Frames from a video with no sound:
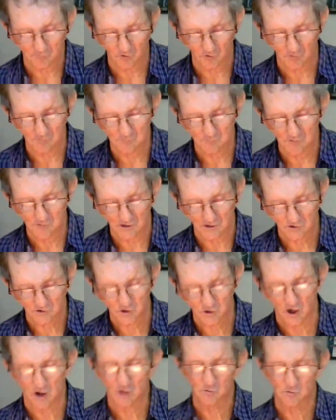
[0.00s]
from
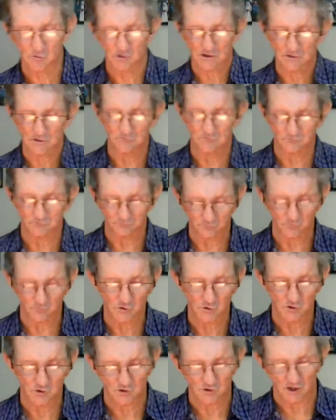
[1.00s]
Mount Darwin,
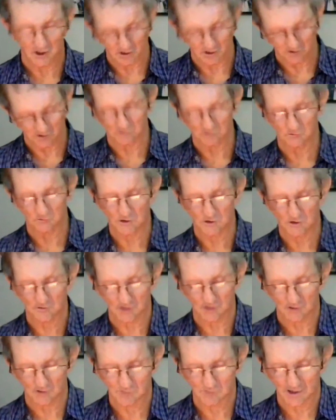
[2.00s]
which is one
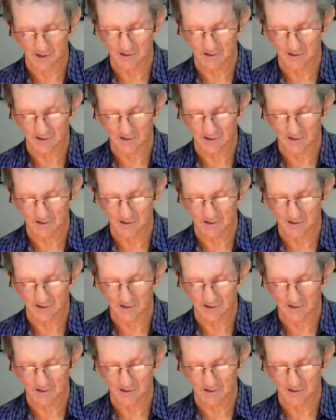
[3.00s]
of our